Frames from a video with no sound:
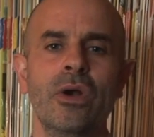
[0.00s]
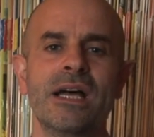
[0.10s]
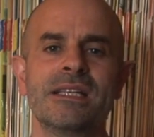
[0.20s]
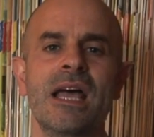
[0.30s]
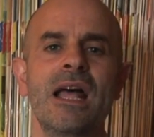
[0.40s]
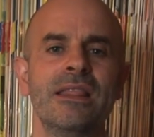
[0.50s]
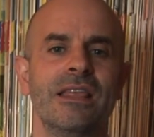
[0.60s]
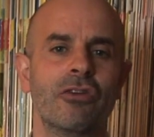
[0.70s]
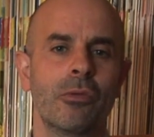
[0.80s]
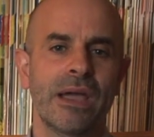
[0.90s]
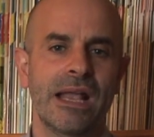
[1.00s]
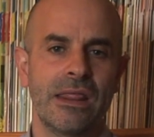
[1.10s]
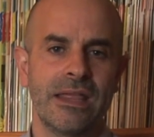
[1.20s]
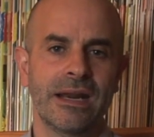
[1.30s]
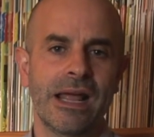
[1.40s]
When you are ready,
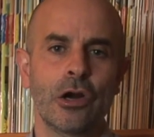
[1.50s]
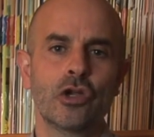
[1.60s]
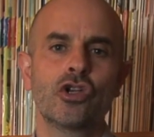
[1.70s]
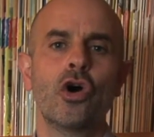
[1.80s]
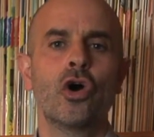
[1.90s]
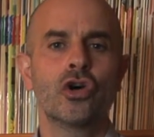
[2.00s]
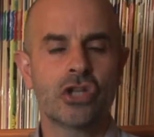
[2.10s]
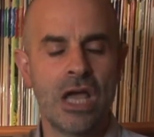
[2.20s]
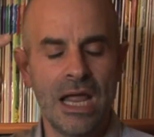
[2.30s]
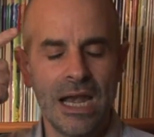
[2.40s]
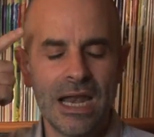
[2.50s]
you say, okay,